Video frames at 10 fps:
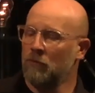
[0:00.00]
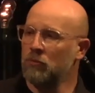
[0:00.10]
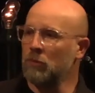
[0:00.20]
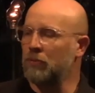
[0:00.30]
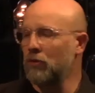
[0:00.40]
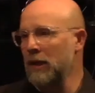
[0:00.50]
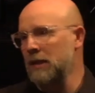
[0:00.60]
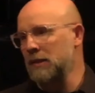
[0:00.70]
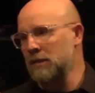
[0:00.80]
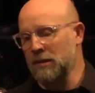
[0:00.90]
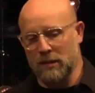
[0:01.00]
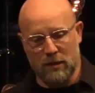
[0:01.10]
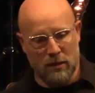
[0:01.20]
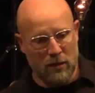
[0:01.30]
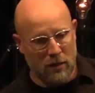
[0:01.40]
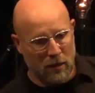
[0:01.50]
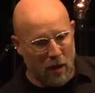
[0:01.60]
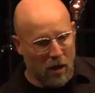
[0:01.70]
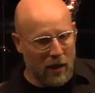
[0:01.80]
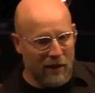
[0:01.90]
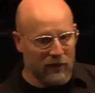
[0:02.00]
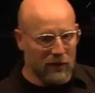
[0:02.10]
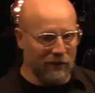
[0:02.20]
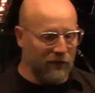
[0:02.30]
will praise our Heavenly